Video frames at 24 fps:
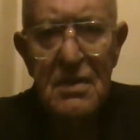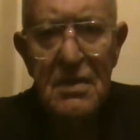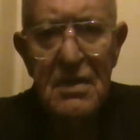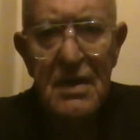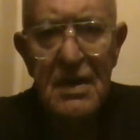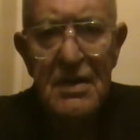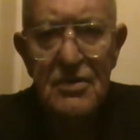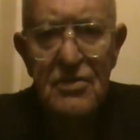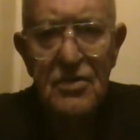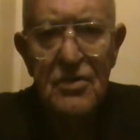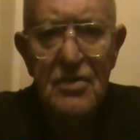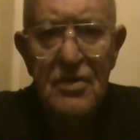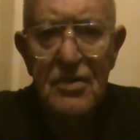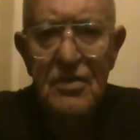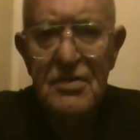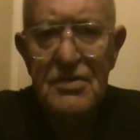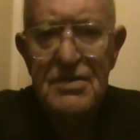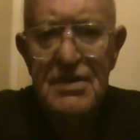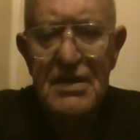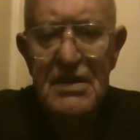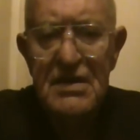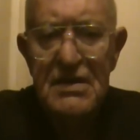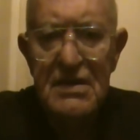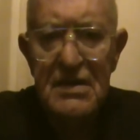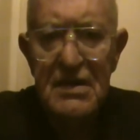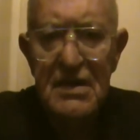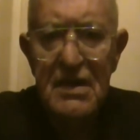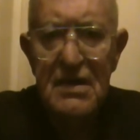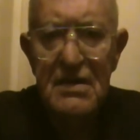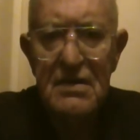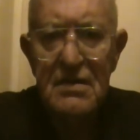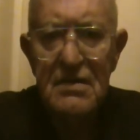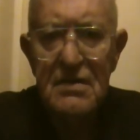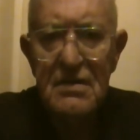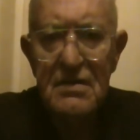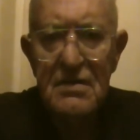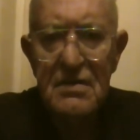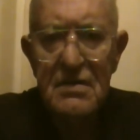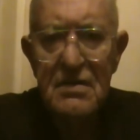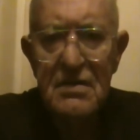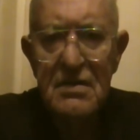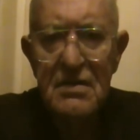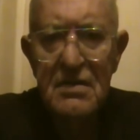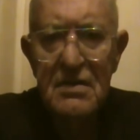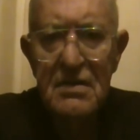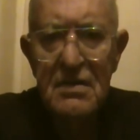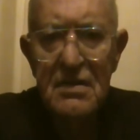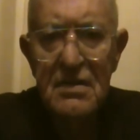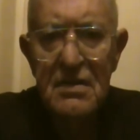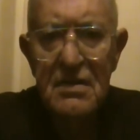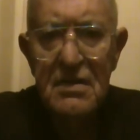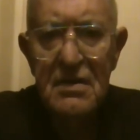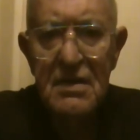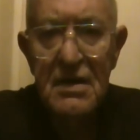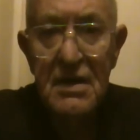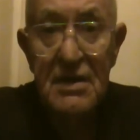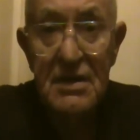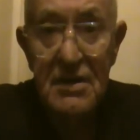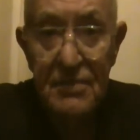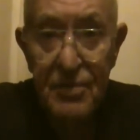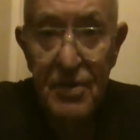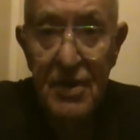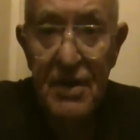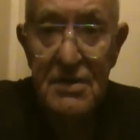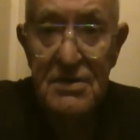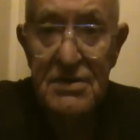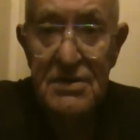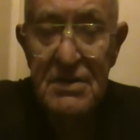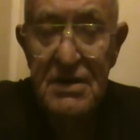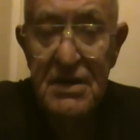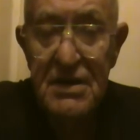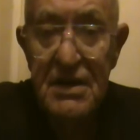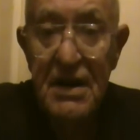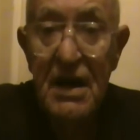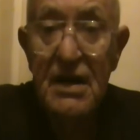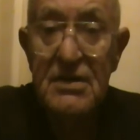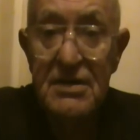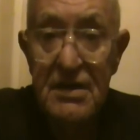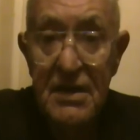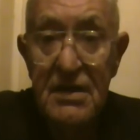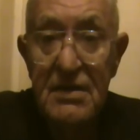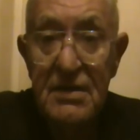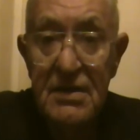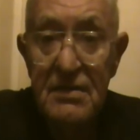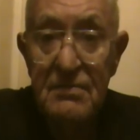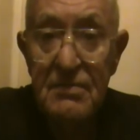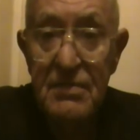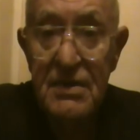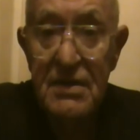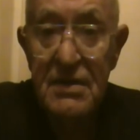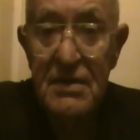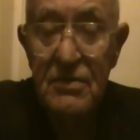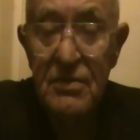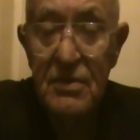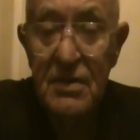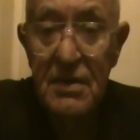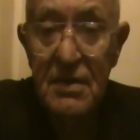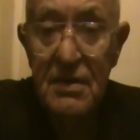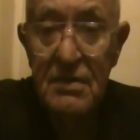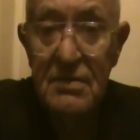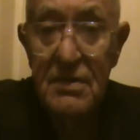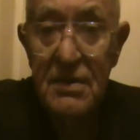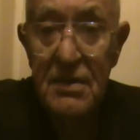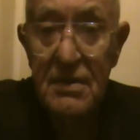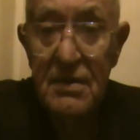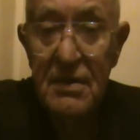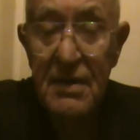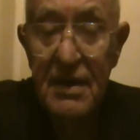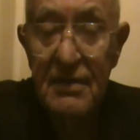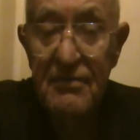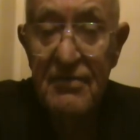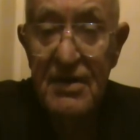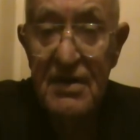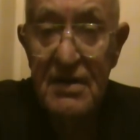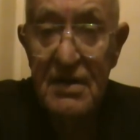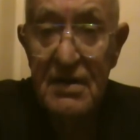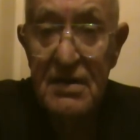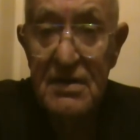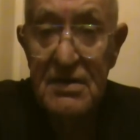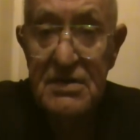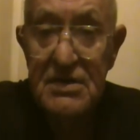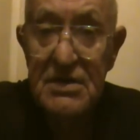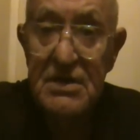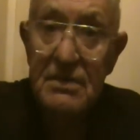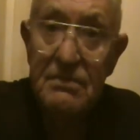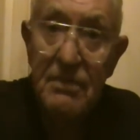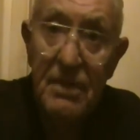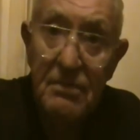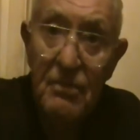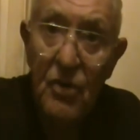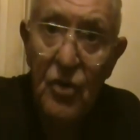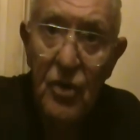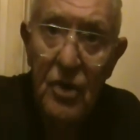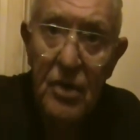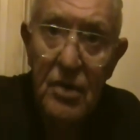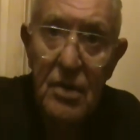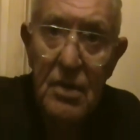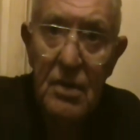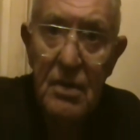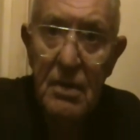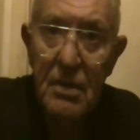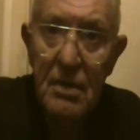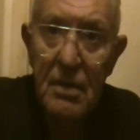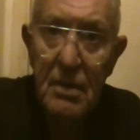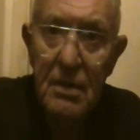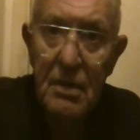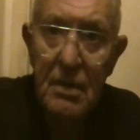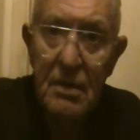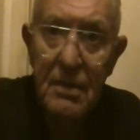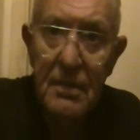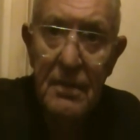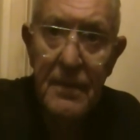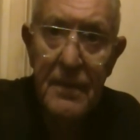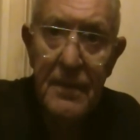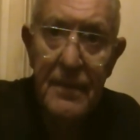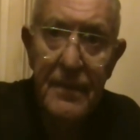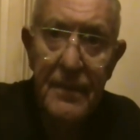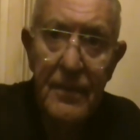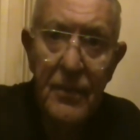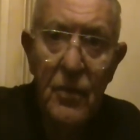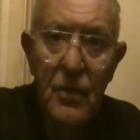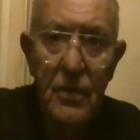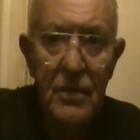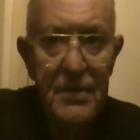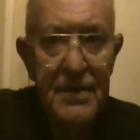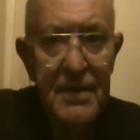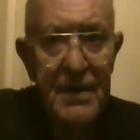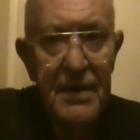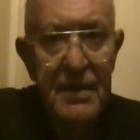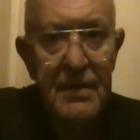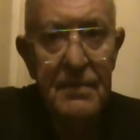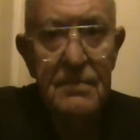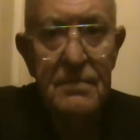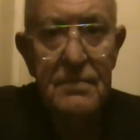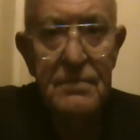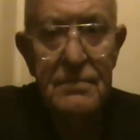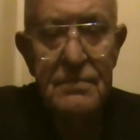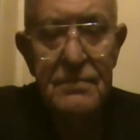and two of those get together, and the progeny have a tendency to be more old Adam,